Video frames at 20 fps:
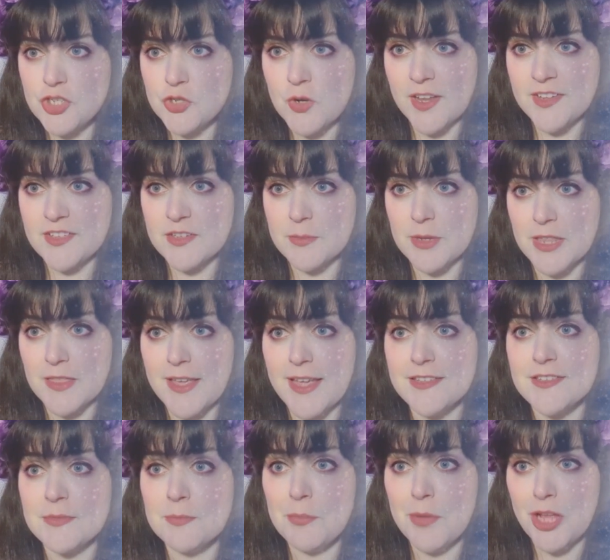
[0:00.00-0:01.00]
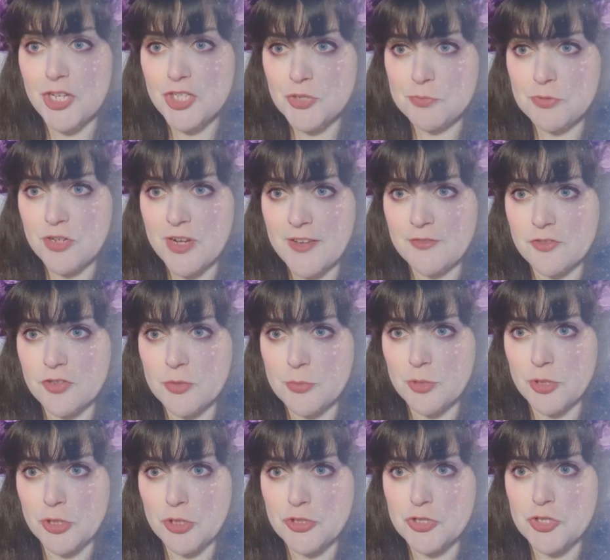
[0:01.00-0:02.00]
And trust me, that's much
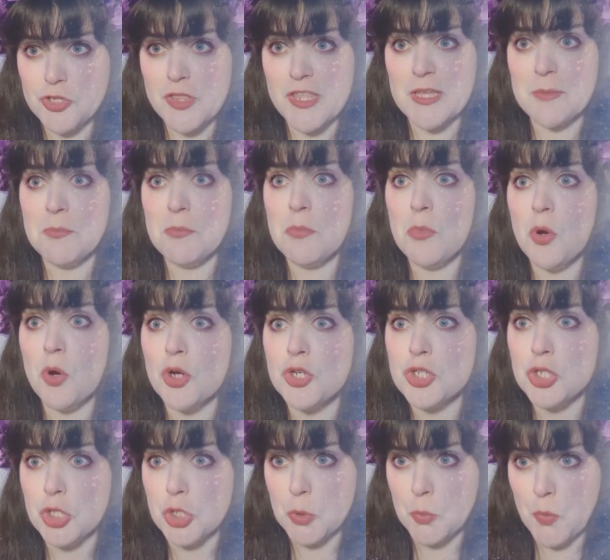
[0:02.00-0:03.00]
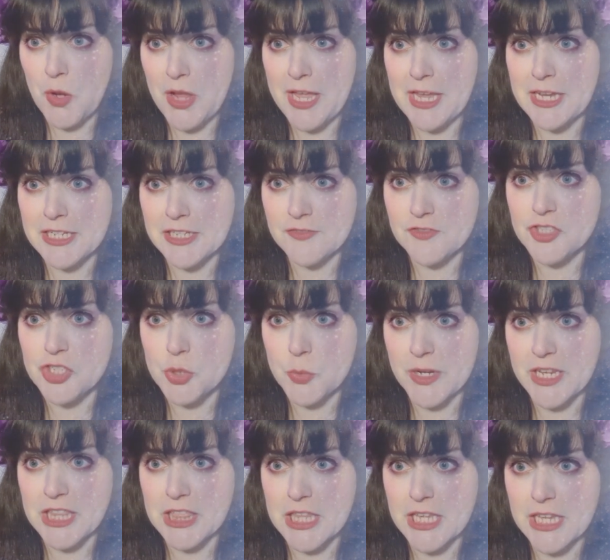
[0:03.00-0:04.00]
preferable to the mortal way of
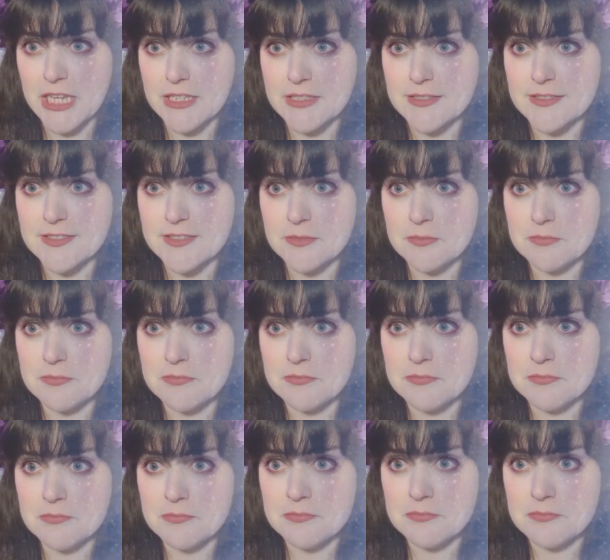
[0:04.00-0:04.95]
doing things.